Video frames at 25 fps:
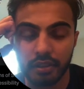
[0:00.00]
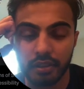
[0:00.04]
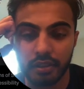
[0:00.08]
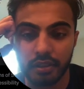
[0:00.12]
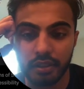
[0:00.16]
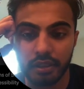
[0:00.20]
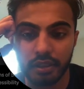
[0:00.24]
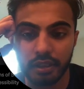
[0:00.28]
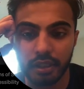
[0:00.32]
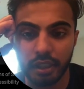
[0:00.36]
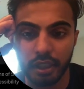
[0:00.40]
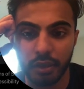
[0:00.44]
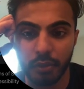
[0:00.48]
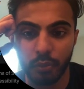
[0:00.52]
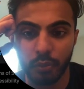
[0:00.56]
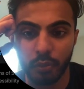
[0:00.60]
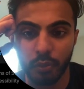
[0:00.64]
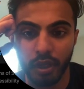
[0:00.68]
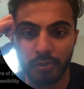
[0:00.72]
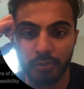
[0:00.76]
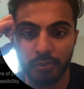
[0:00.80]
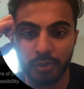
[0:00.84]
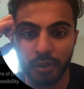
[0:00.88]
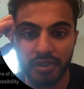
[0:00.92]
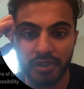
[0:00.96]
you know,
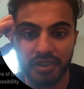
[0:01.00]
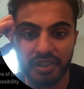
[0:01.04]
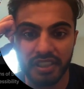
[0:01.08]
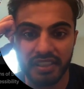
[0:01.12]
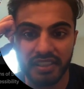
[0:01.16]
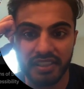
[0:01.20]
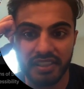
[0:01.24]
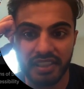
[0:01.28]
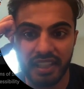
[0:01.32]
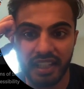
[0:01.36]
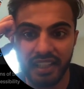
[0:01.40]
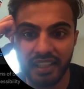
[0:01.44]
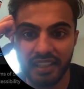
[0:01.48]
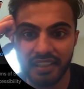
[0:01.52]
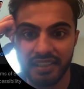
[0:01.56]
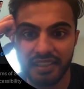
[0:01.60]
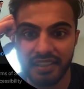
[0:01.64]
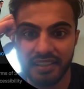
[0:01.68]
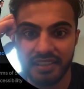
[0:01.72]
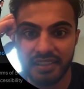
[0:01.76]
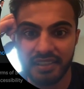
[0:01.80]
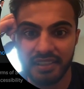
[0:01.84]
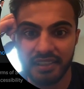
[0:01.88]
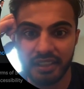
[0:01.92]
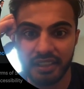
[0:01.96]
one person
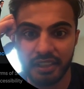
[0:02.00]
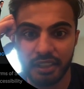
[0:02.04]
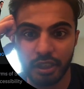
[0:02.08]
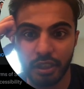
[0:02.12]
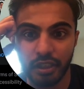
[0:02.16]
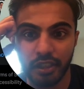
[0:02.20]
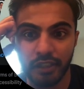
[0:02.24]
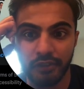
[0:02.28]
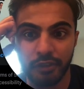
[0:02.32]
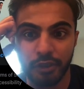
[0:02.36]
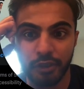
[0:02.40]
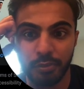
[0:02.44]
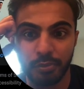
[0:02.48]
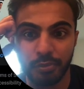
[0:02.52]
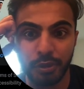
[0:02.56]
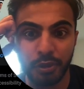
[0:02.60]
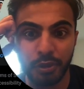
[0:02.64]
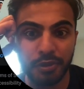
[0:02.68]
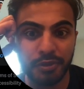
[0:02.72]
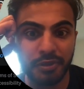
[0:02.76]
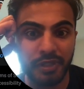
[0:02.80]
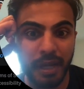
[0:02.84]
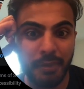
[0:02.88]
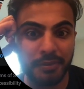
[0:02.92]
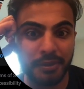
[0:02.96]
says, you know, if you
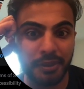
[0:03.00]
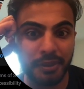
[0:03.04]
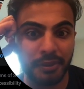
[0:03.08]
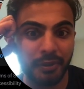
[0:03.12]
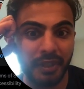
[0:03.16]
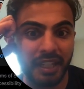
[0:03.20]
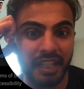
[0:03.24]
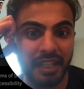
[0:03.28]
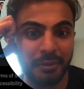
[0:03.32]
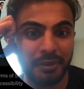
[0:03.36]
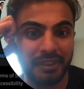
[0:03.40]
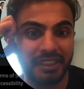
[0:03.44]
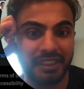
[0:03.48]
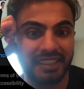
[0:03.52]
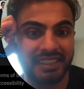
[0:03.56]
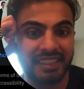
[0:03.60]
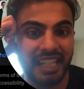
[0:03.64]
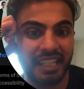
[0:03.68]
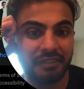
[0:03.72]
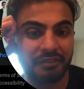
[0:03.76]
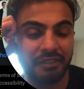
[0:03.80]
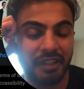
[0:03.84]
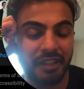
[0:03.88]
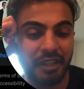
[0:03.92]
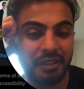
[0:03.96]
bootstrap your way with a
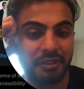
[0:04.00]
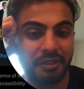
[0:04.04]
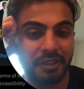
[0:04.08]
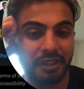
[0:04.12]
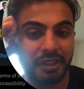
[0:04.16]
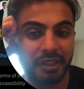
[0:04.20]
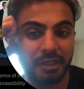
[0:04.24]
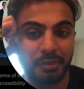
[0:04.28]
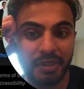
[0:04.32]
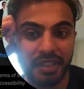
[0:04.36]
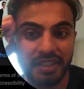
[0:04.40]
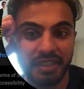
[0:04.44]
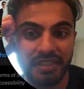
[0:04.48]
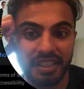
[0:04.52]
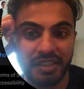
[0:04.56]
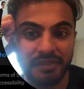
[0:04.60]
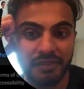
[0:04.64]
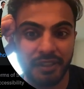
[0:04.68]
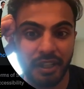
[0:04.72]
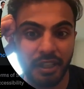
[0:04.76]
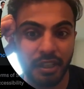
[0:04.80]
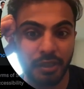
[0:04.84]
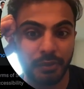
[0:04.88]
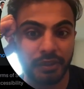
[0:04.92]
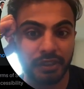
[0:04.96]
tech founder and a business
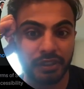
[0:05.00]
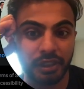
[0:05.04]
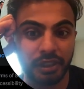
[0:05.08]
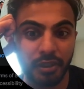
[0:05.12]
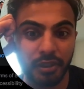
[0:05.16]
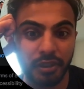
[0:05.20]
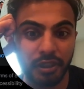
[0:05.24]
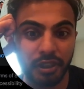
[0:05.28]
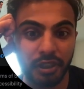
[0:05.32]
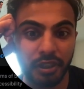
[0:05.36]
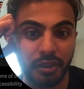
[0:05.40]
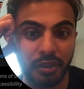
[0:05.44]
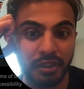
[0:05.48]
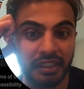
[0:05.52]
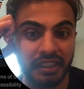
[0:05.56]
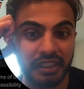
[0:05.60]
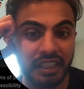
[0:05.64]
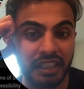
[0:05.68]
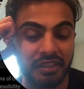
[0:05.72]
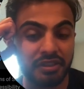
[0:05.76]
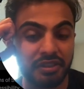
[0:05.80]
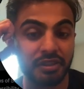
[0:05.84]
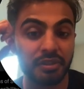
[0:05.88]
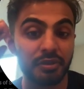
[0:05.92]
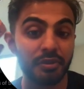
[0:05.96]
founder with low code and
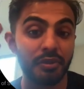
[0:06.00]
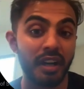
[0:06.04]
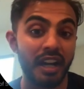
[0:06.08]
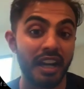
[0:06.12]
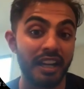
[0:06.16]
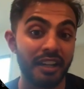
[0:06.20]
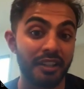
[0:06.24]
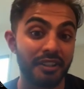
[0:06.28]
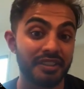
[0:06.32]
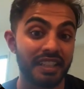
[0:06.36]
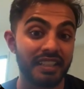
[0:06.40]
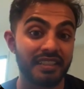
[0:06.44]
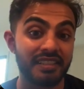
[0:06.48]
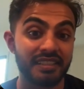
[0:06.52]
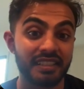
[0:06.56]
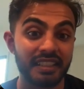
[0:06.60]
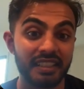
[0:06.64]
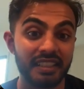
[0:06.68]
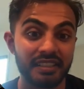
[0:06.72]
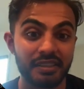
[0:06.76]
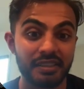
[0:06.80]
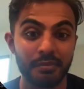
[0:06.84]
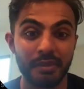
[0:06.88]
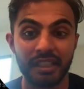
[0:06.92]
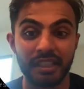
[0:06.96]
then two hires at
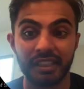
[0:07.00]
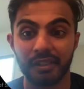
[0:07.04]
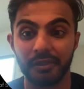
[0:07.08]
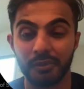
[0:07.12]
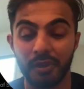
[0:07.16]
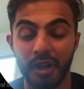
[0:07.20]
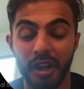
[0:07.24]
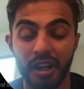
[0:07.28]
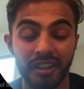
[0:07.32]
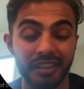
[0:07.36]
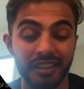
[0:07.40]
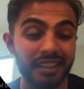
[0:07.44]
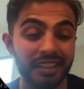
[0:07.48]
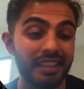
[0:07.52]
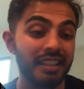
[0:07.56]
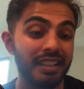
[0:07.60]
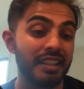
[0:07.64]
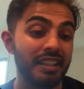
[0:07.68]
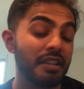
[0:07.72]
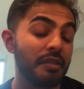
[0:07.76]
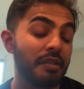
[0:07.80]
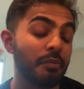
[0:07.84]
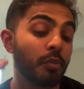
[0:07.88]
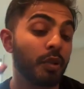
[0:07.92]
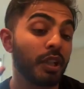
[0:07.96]
seed to make it rock,
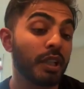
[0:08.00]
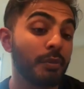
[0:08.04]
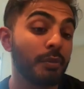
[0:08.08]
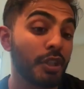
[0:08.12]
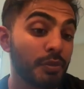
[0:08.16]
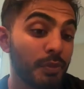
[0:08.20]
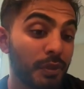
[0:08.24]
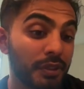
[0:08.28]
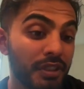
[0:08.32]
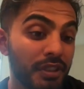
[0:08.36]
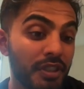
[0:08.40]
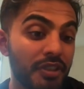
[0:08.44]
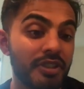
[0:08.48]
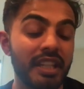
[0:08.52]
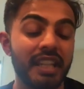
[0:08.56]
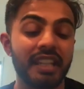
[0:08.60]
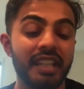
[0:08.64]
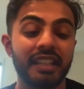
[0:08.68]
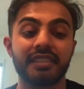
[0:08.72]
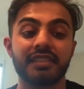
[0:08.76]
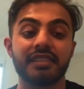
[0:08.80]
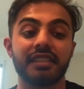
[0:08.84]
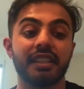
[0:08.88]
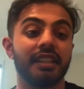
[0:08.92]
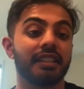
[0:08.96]
pretty much what they're
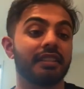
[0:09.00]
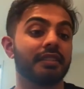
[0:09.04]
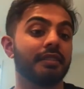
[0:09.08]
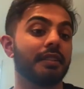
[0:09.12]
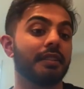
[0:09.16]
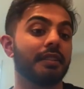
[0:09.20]
saying is like,